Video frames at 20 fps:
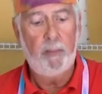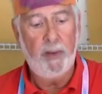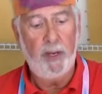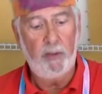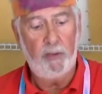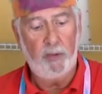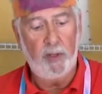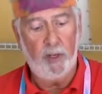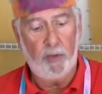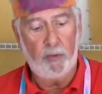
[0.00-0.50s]

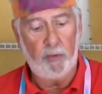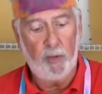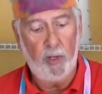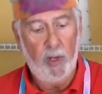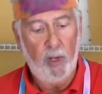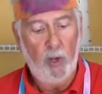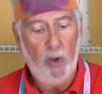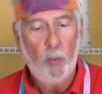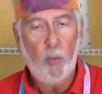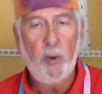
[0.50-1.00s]
business
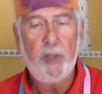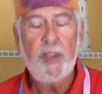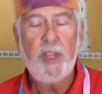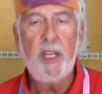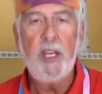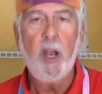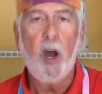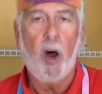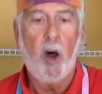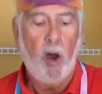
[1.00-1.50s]
with
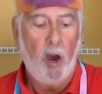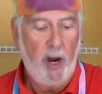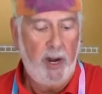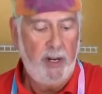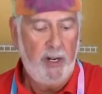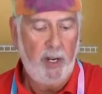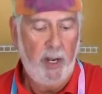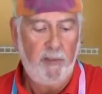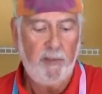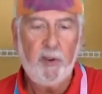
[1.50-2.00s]
the
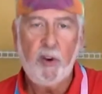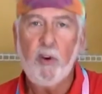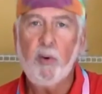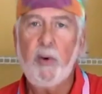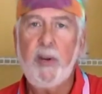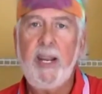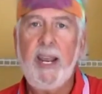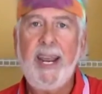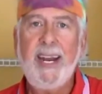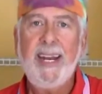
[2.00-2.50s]
art of
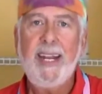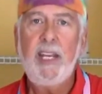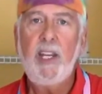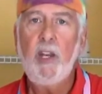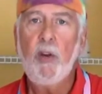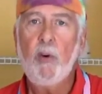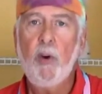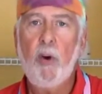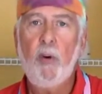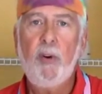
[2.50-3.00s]
creating
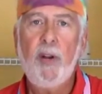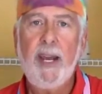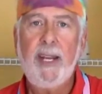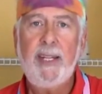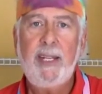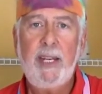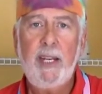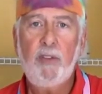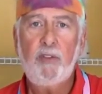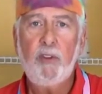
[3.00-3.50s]
your own
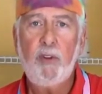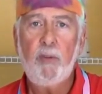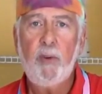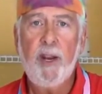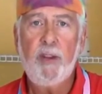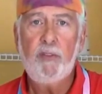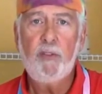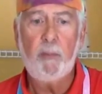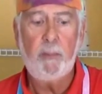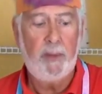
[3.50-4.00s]
ideas and
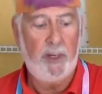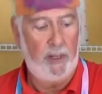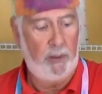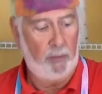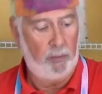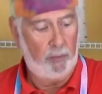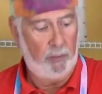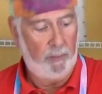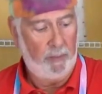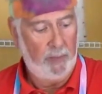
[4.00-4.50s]

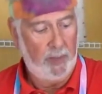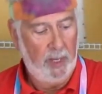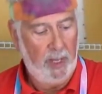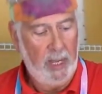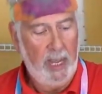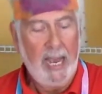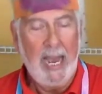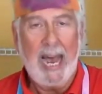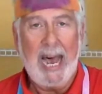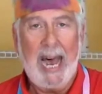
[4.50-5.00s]
recipes.
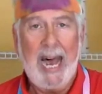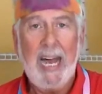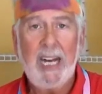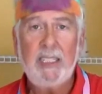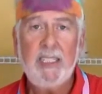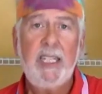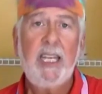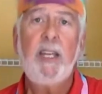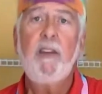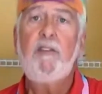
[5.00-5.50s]

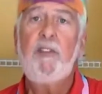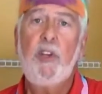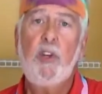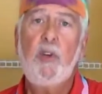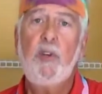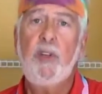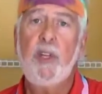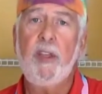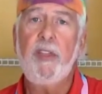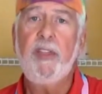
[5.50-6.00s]
I'll give
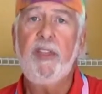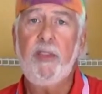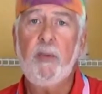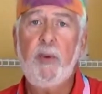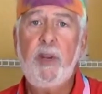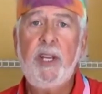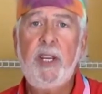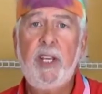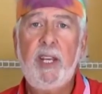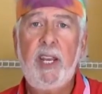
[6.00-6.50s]
you the
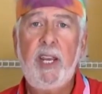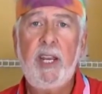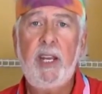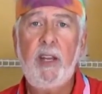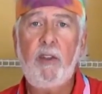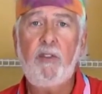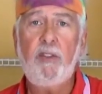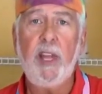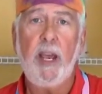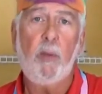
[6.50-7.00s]
3
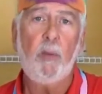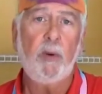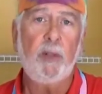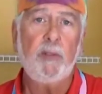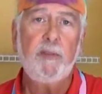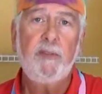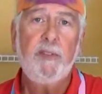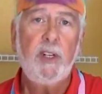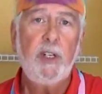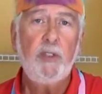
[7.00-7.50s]
keys that will
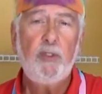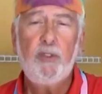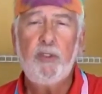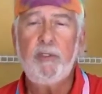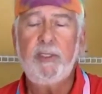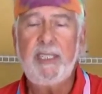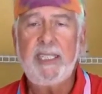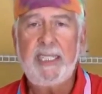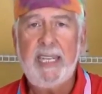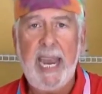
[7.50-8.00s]

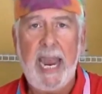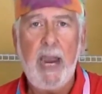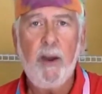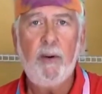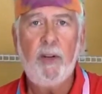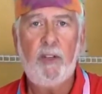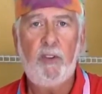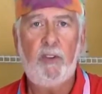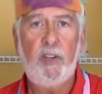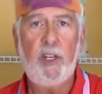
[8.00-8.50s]
virtually
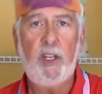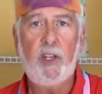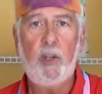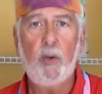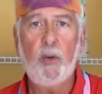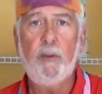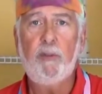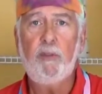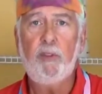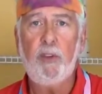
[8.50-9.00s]
guarantee
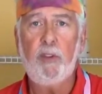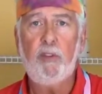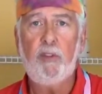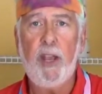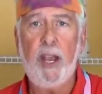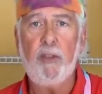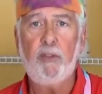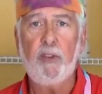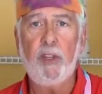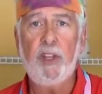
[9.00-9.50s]
you of
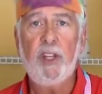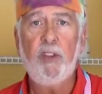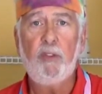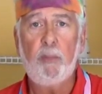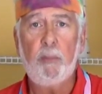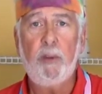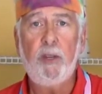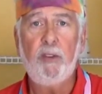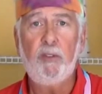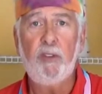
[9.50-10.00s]
success in this
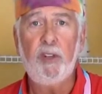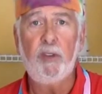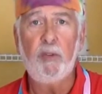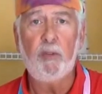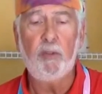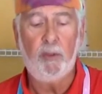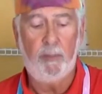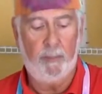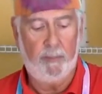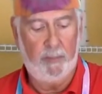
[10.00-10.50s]

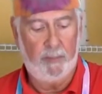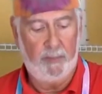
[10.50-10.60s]
business.